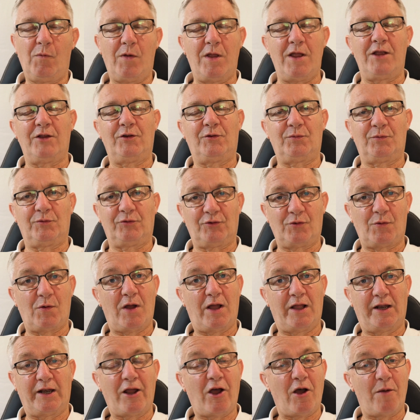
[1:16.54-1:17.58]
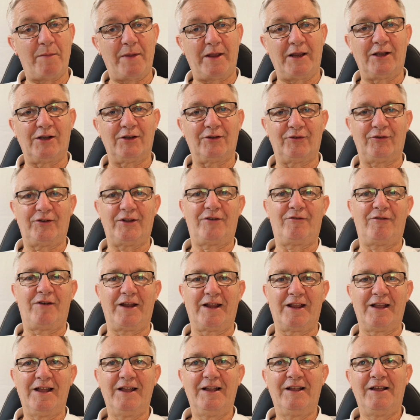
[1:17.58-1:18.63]
which was quite alarming
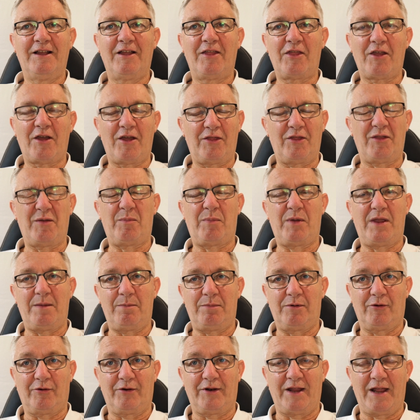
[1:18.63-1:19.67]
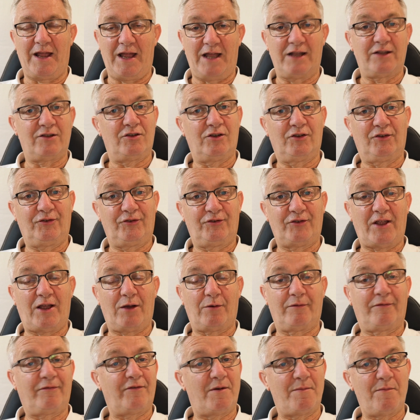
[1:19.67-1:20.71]
considering that the people on it had just
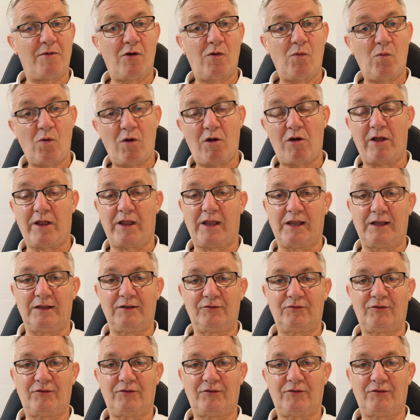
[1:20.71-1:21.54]
sailed from Hawaii,